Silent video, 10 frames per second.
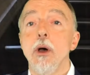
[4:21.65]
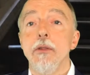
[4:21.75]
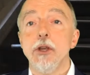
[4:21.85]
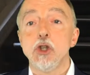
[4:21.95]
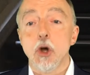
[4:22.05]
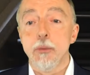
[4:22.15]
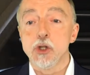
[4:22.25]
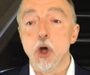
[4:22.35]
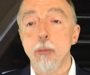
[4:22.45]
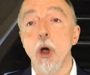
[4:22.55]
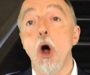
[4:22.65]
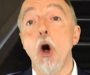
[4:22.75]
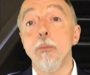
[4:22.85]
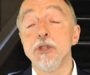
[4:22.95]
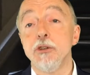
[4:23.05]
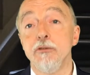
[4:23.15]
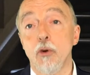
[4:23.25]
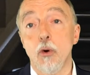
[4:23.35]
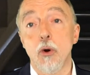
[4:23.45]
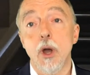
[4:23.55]
that Thomas Hopper opted
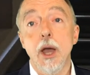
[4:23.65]
for